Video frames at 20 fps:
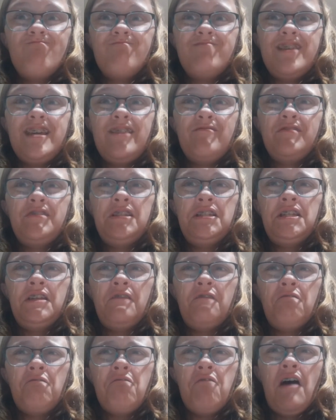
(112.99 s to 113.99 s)
it was just a
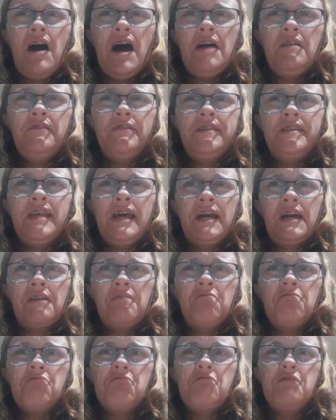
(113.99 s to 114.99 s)
five
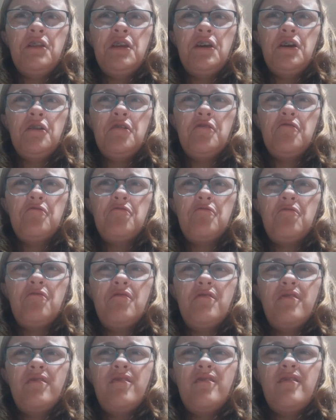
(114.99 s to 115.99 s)
second video
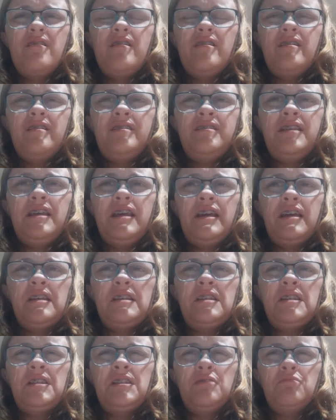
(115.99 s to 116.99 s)
saying
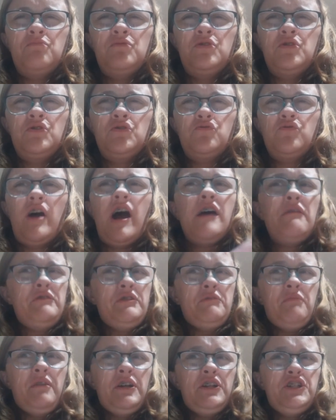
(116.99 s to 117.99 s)
subscribe
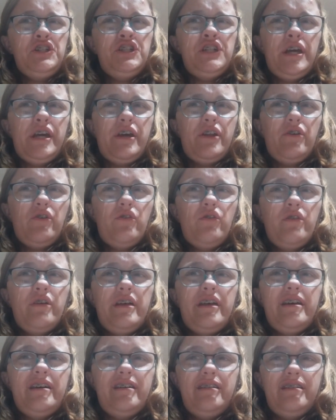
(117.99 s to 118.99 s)
to my channel
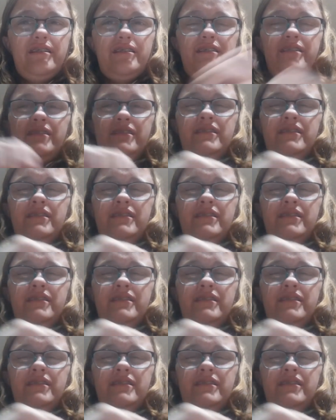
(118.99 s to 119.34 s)
and